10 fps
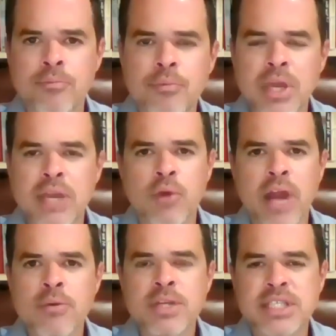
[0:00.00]
Peter, what
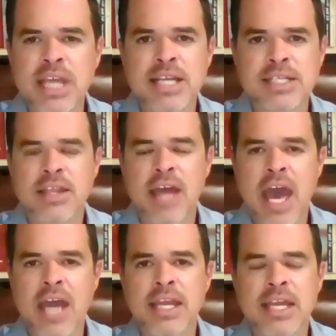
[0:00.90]
I would say to
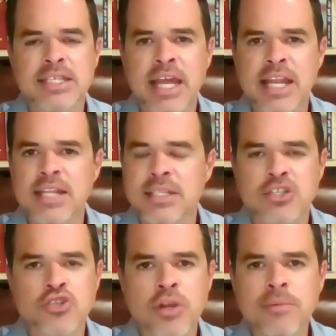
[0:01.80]
that is that it's
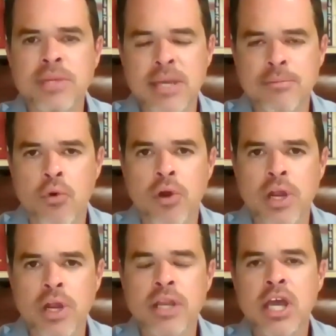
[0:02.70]
extremely important